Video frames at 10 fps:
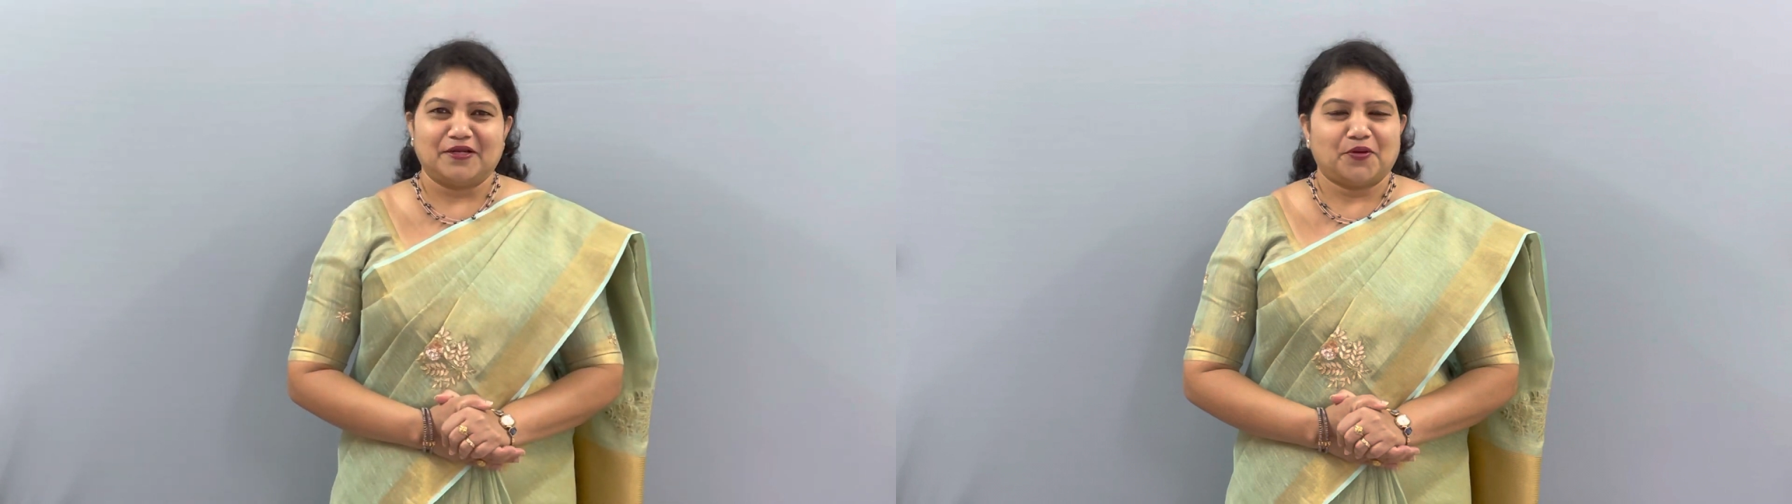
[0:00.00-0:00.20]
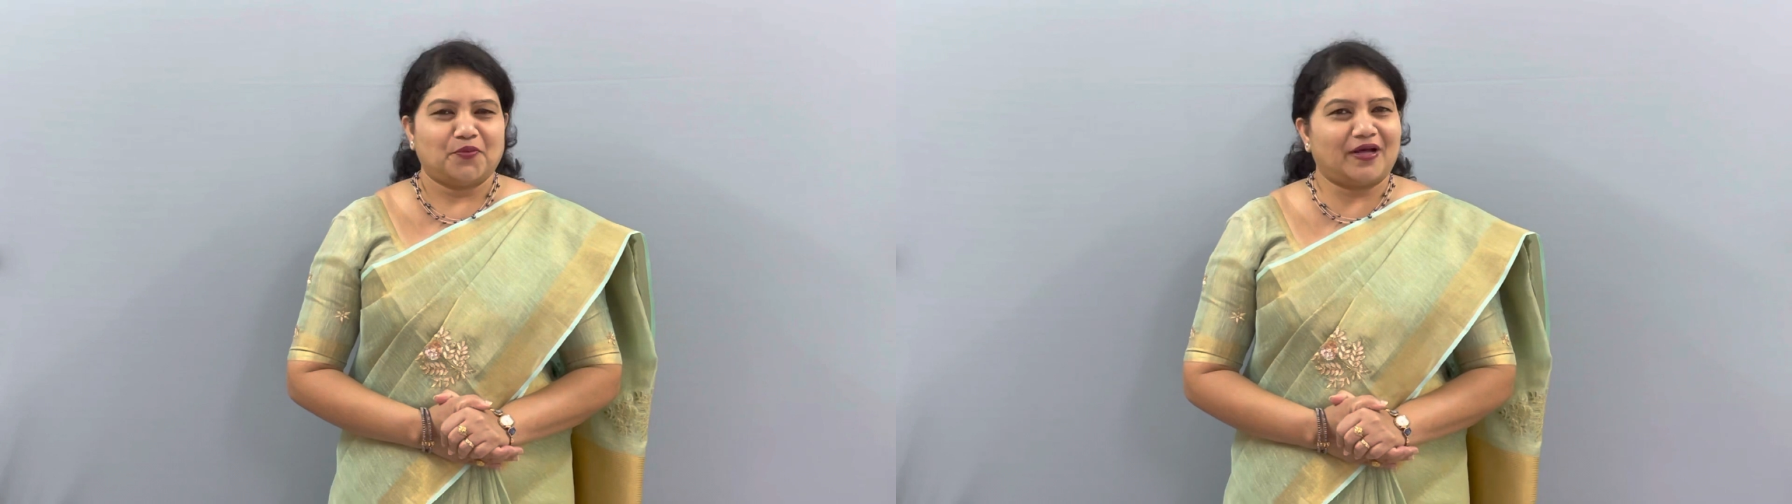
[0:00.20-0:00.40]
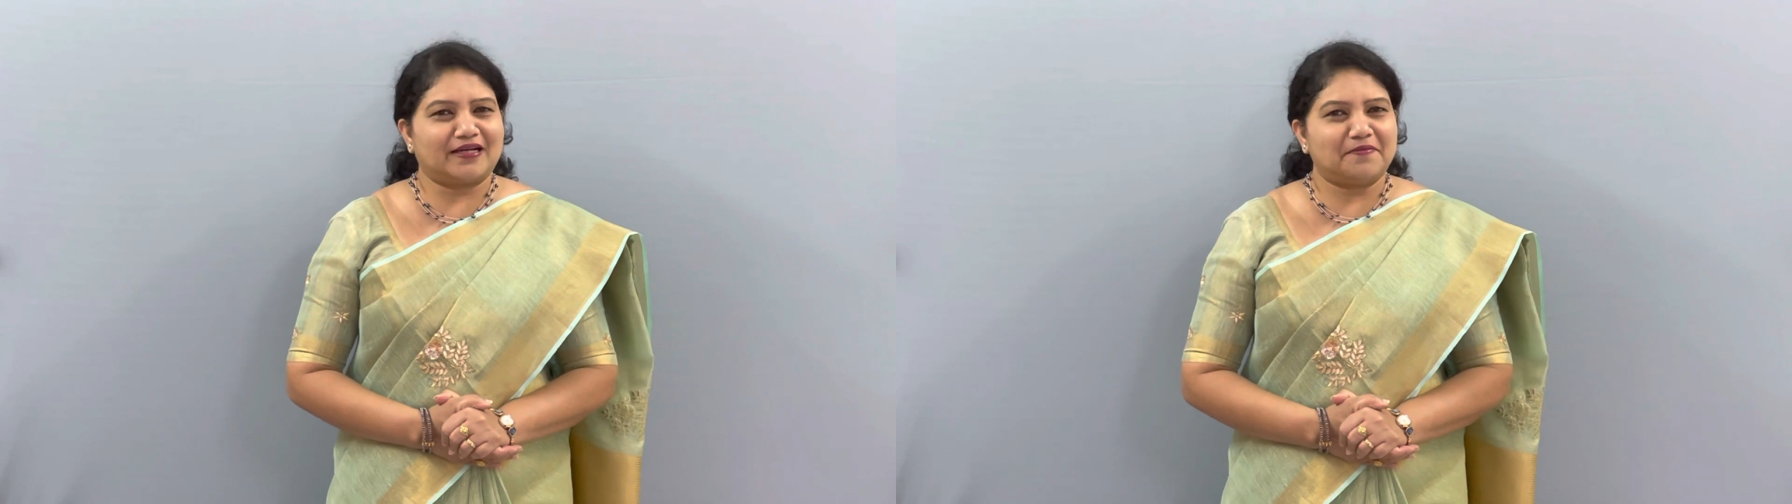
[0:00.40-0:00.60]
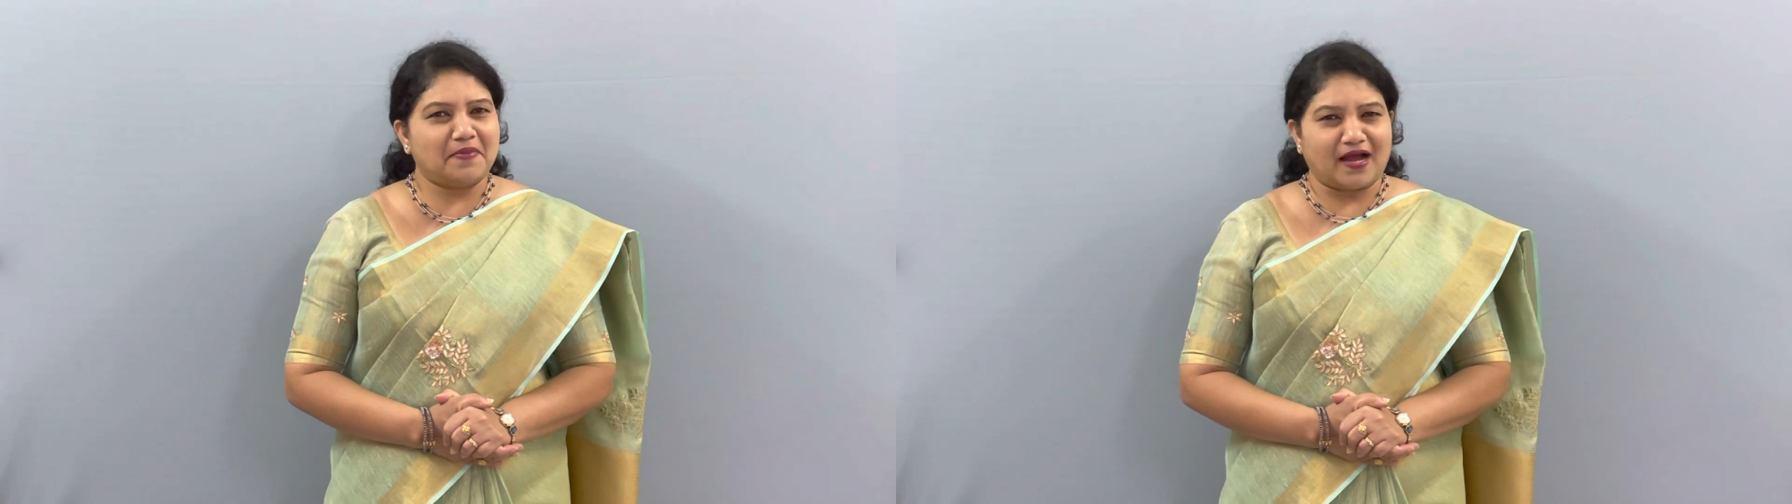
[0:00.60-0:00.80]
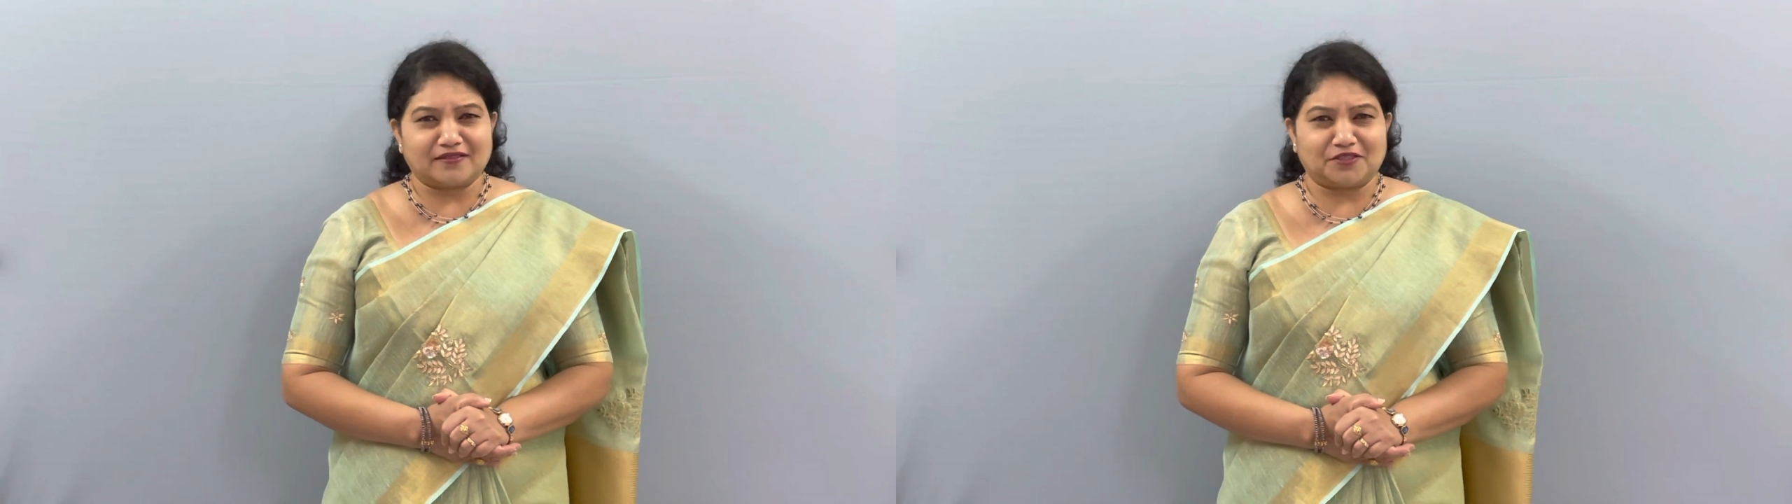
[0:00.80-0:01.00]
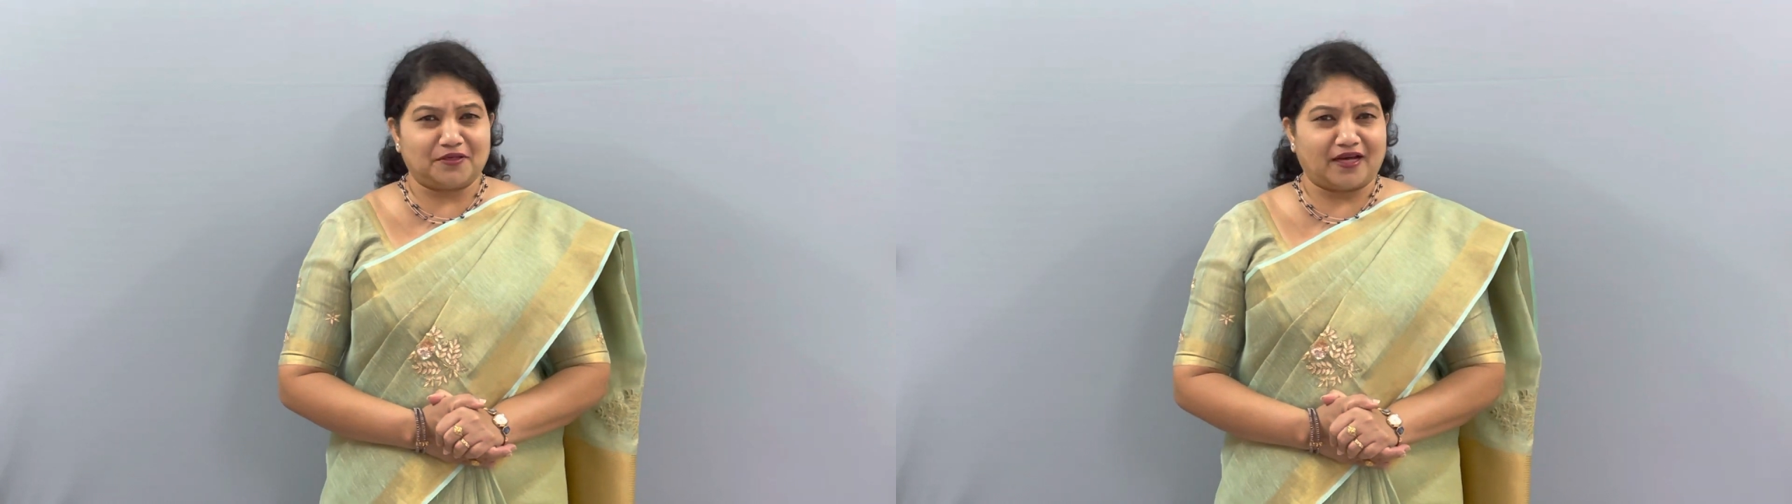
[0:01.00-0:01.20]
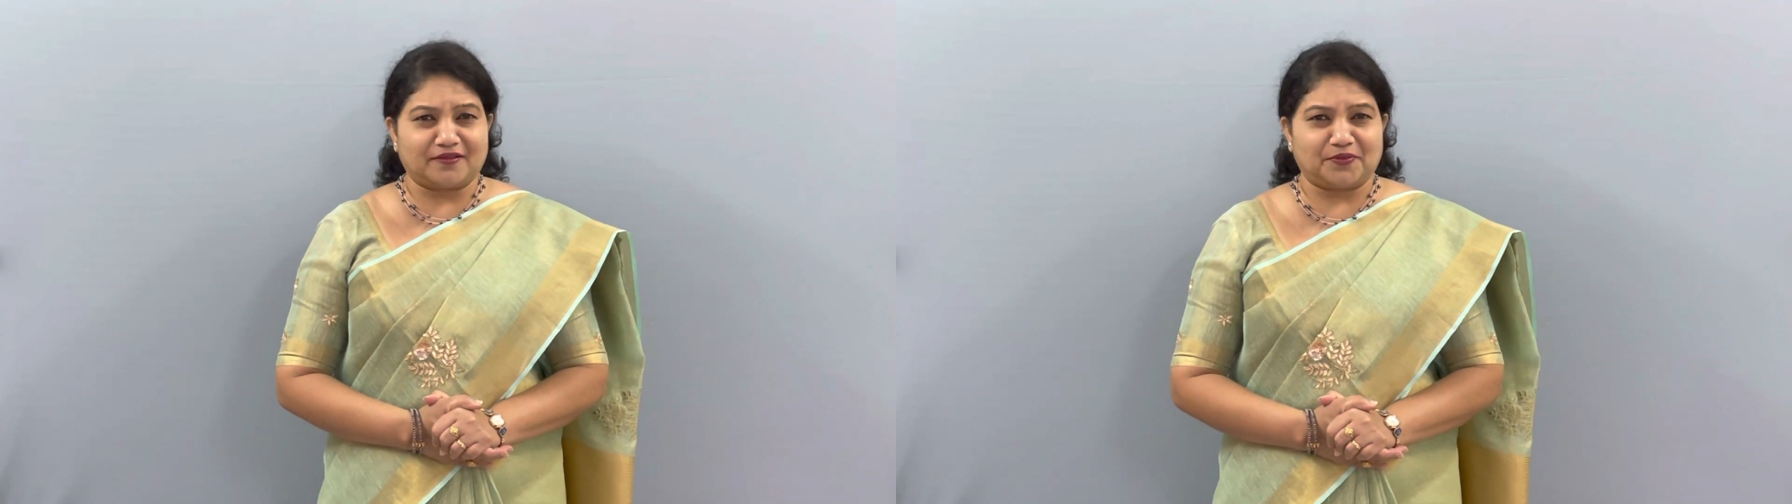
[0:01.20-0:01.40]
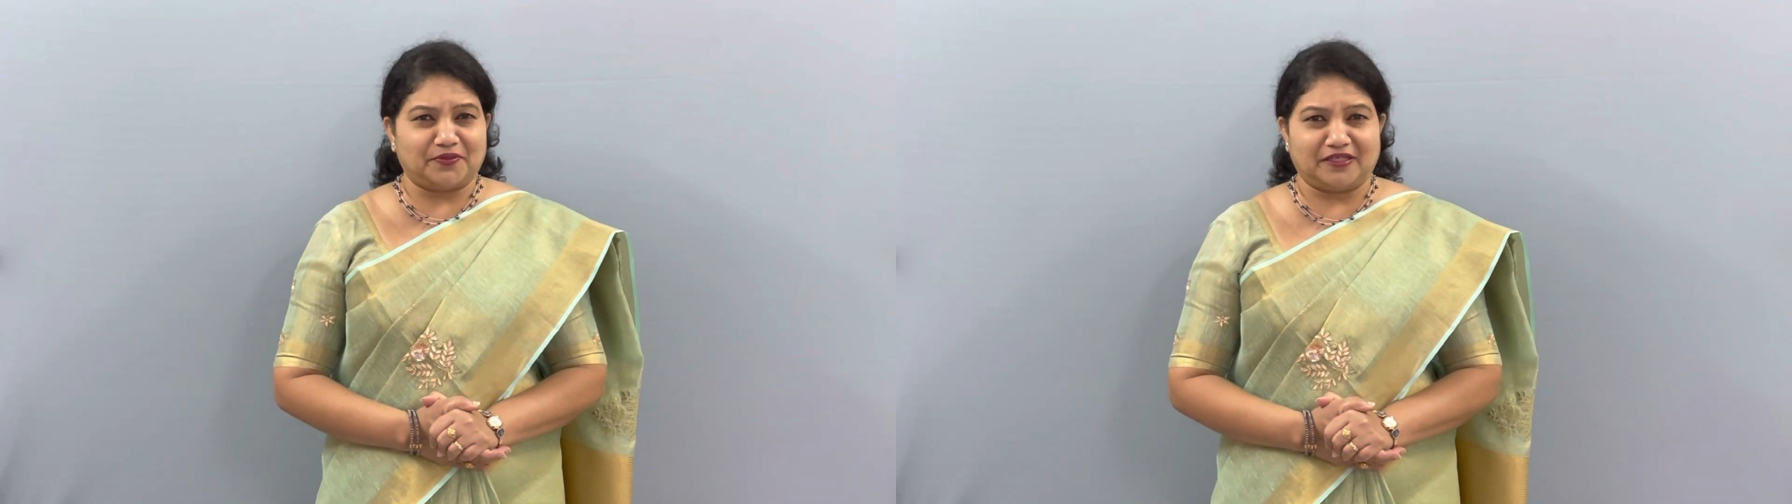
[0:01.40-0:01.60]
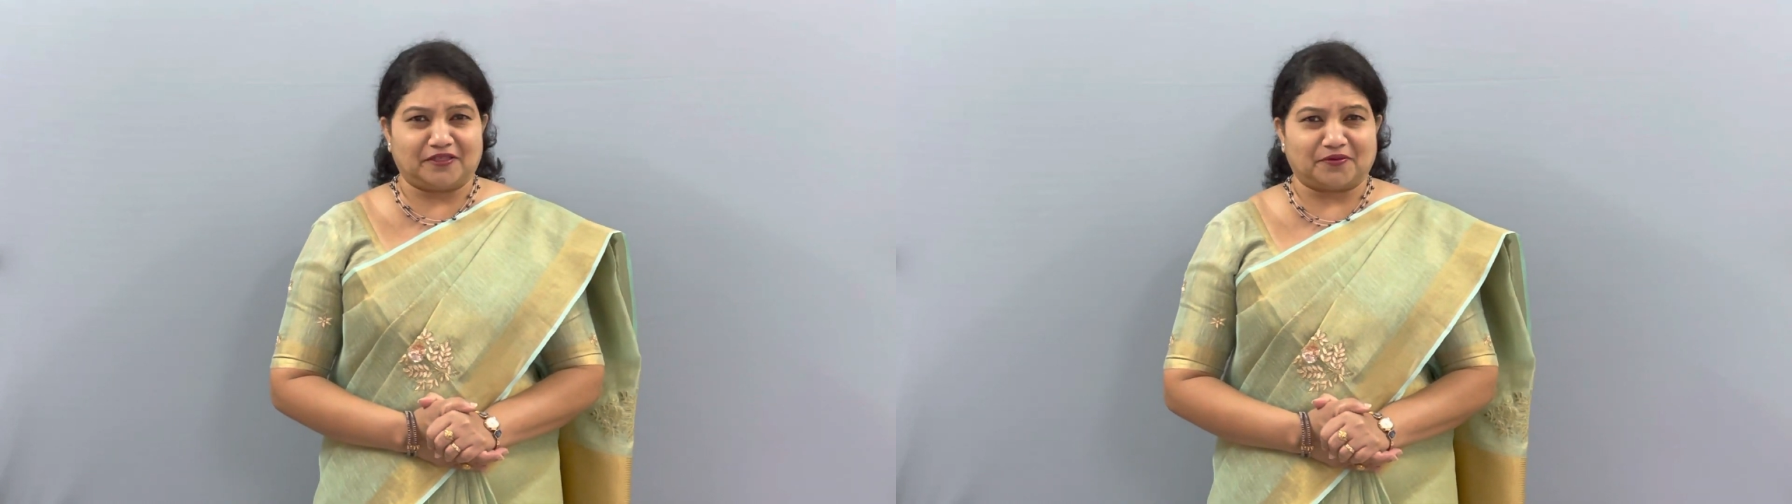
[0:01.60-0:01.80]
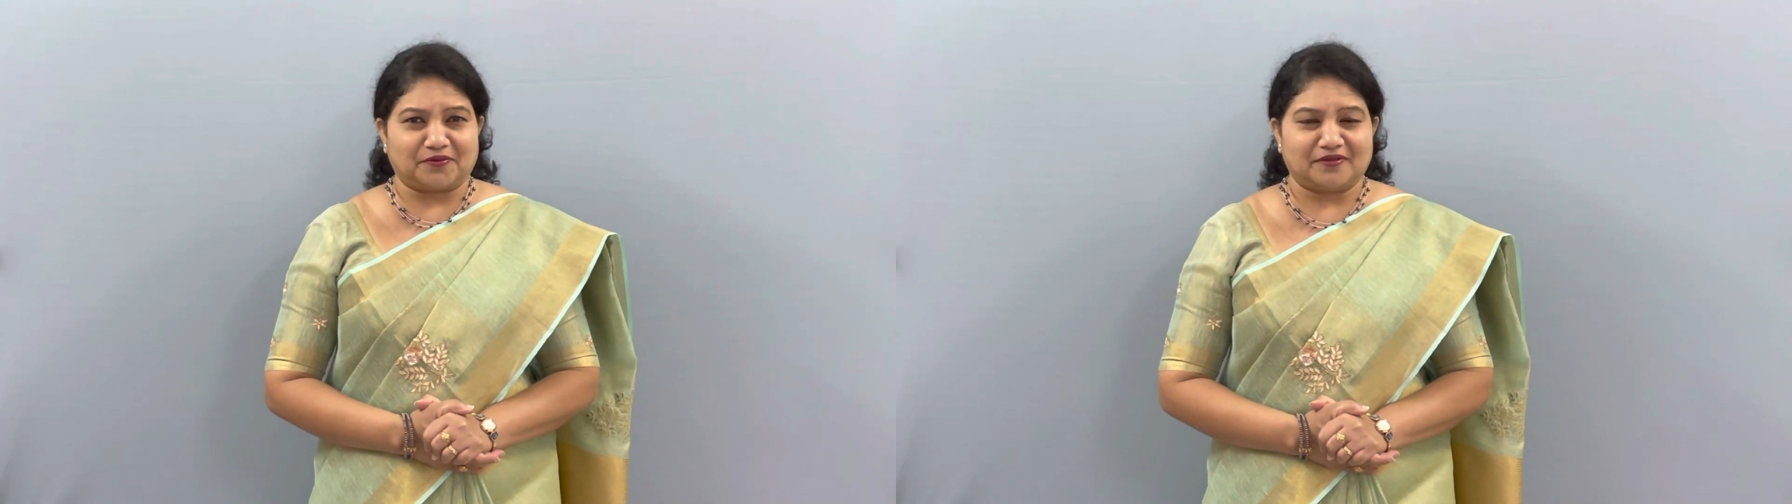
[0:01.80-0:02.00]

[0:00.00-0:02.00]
Welcome back to another video.